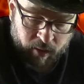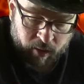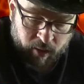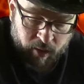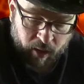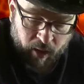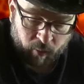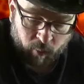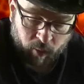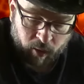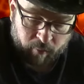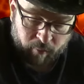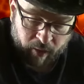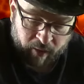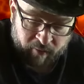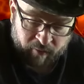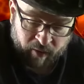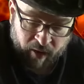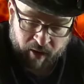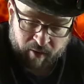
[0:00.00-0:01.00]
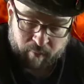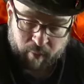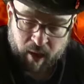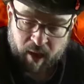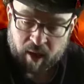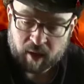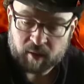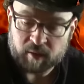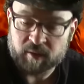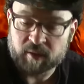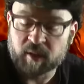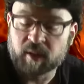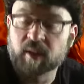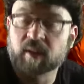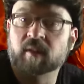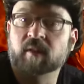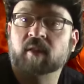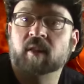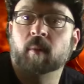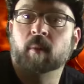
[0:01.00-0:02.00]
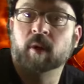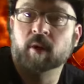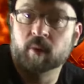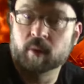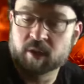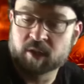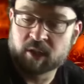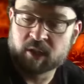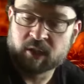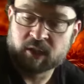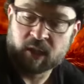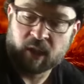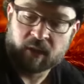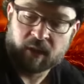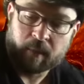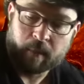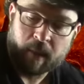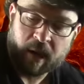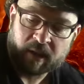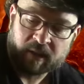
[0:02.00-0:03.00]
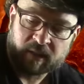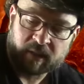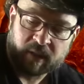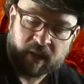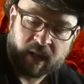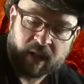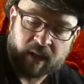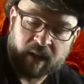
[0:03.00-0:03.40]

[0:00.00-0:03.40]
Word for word: And I won by five pounds against someone who had just done the best that they